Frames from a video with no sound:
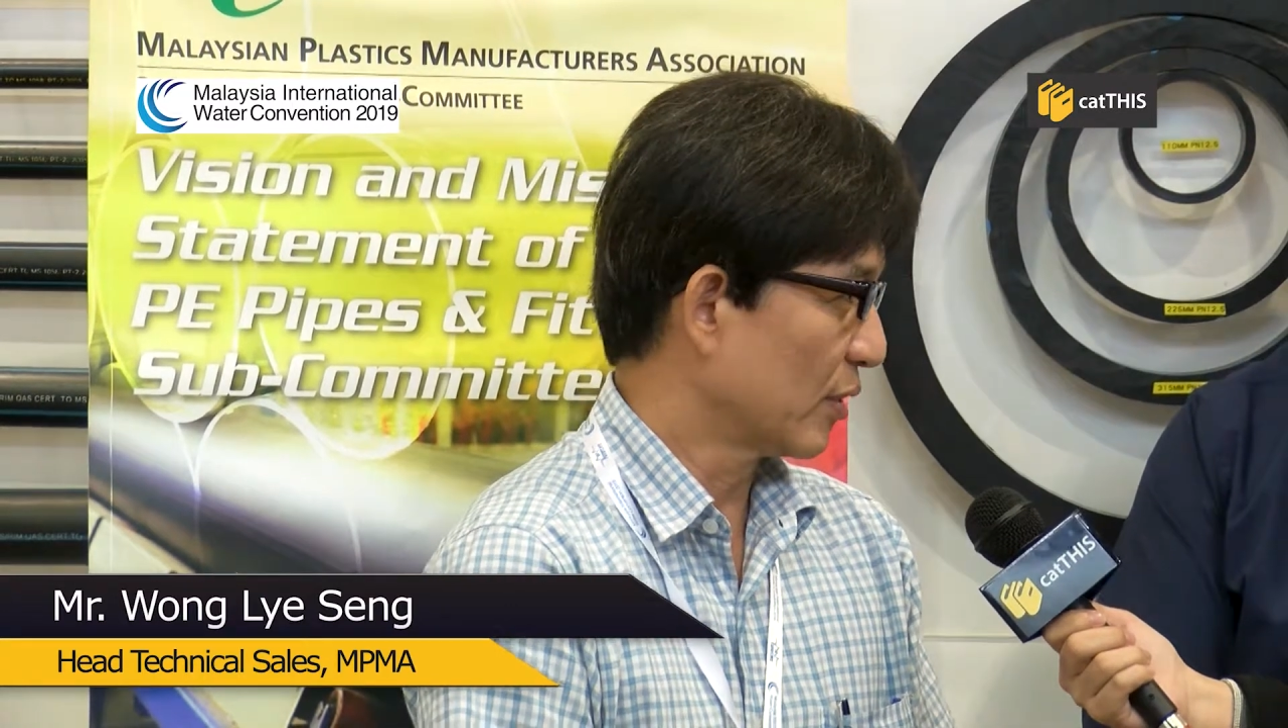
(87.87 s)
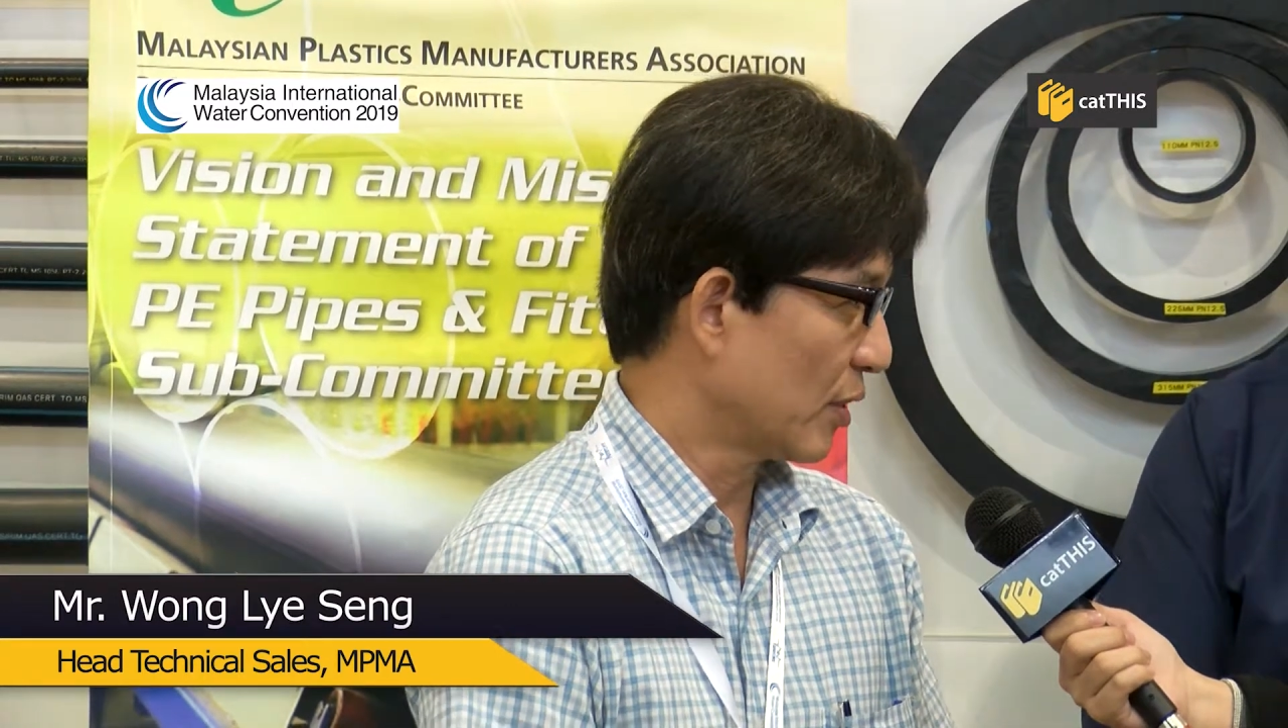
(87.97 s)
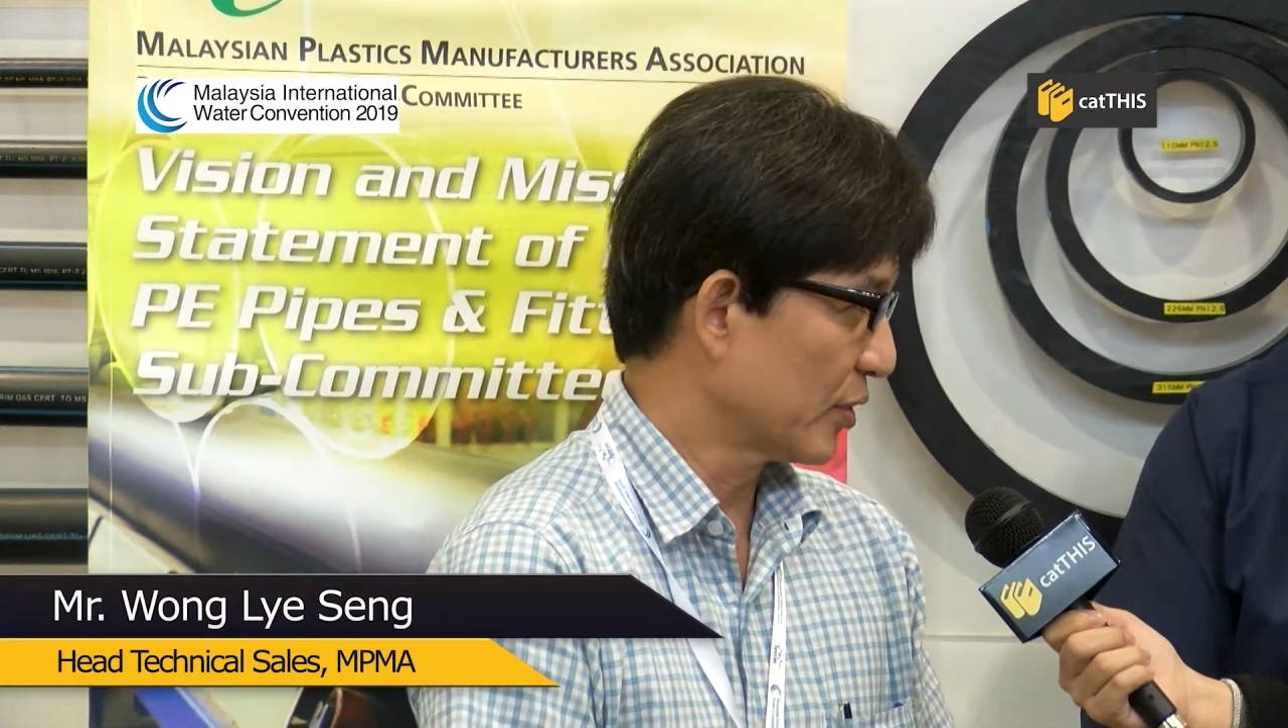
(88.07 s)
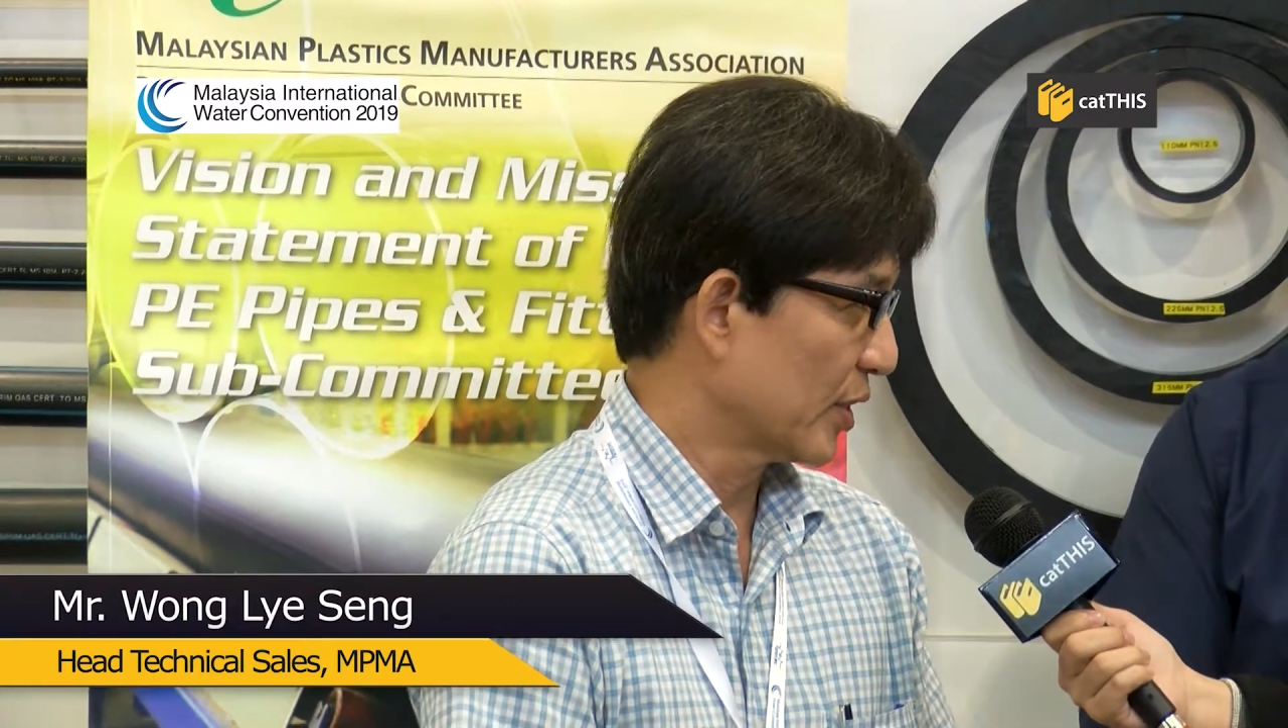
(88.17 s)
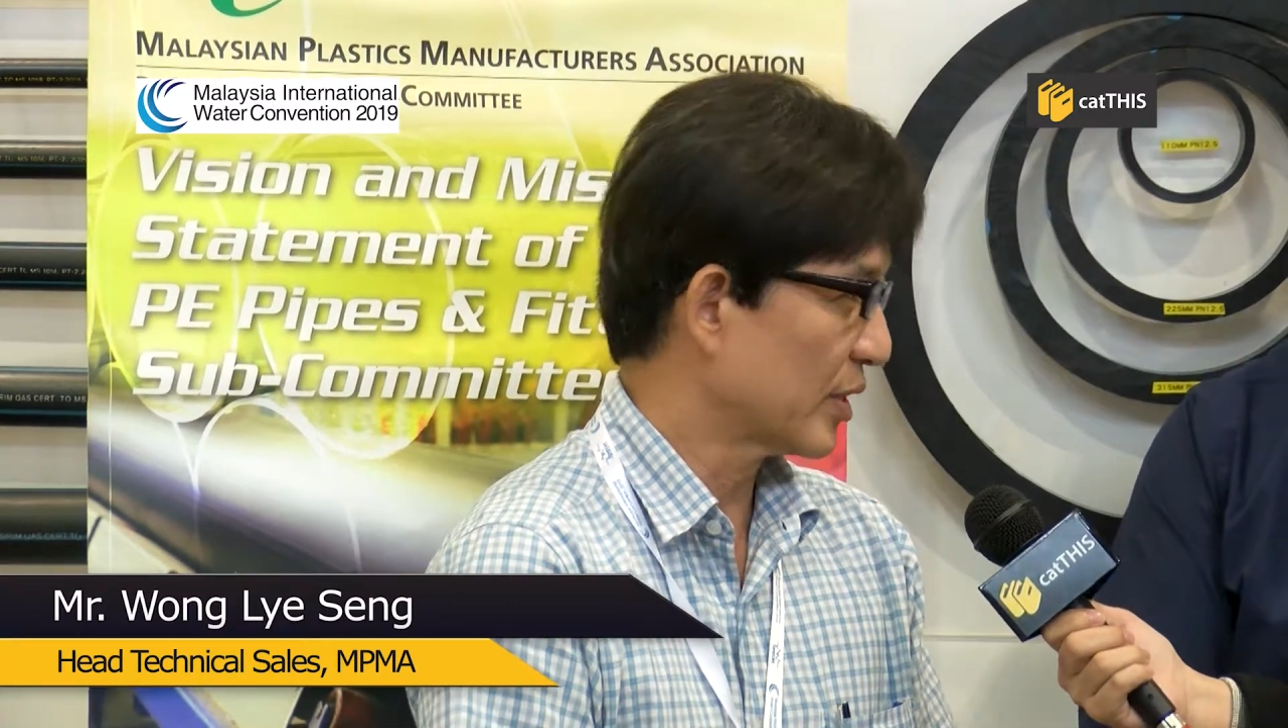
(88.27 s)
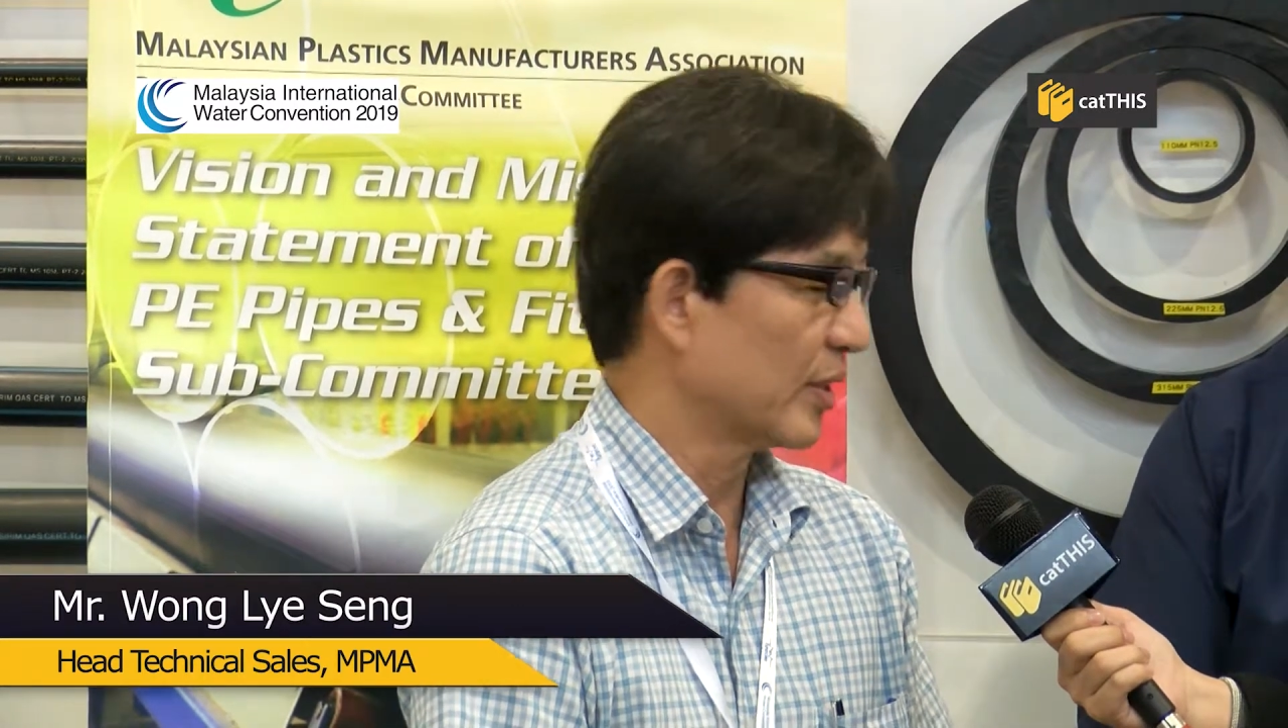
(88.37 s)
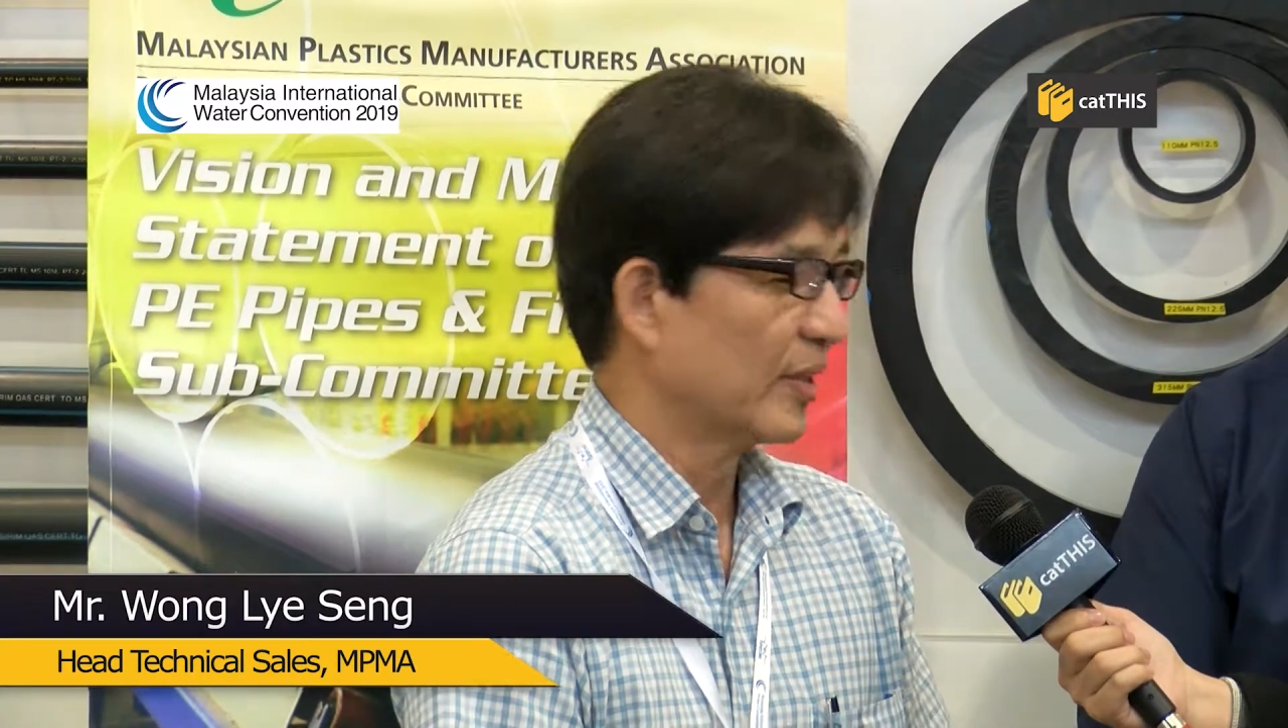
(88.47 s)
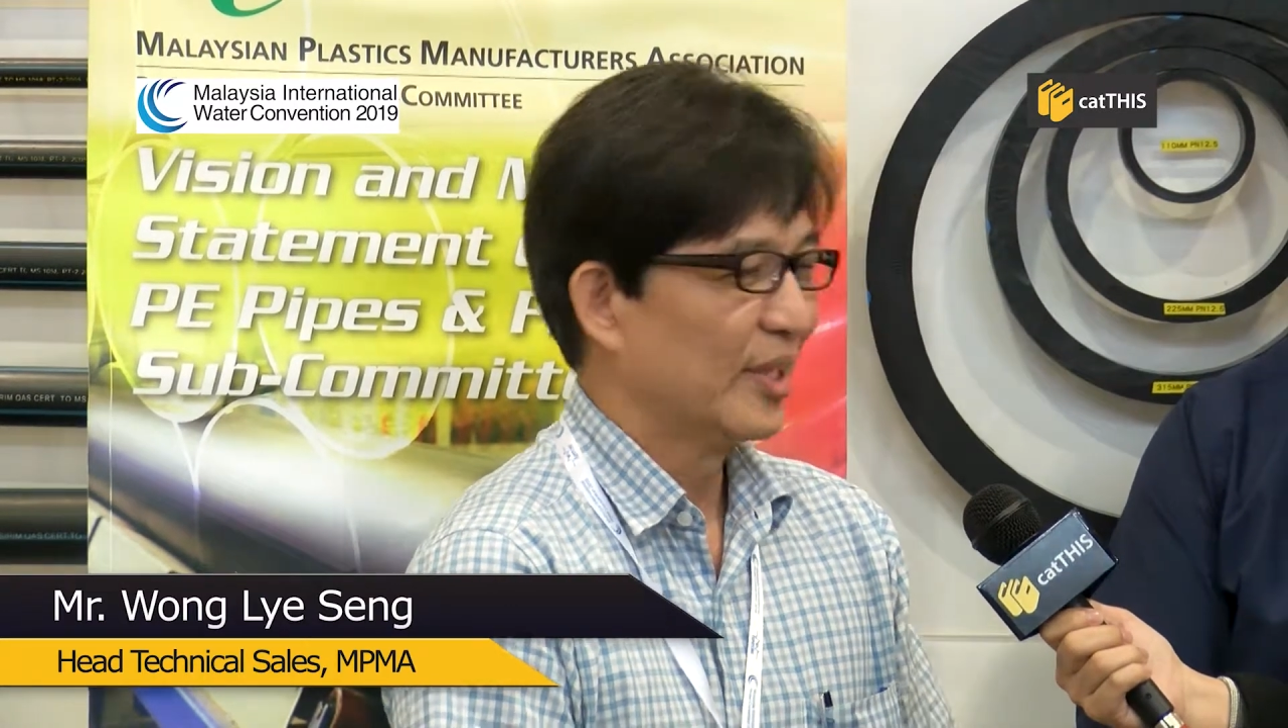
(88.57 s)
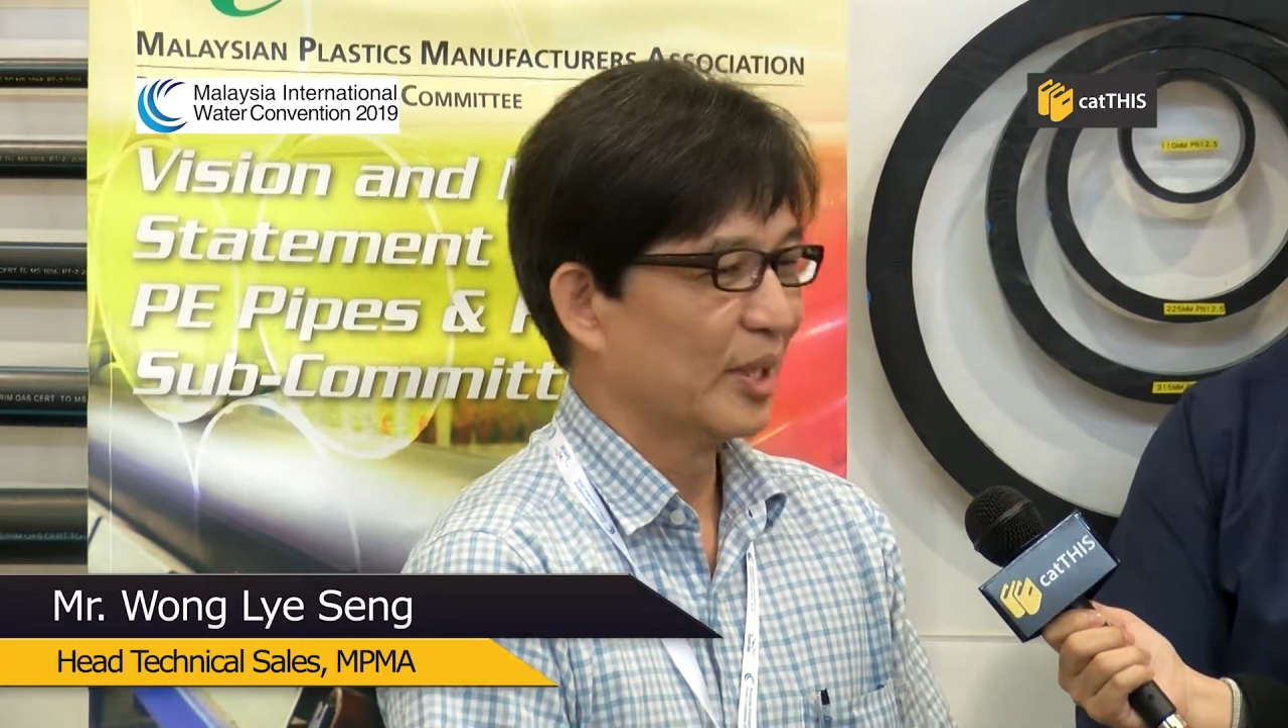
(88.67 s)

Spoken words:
losses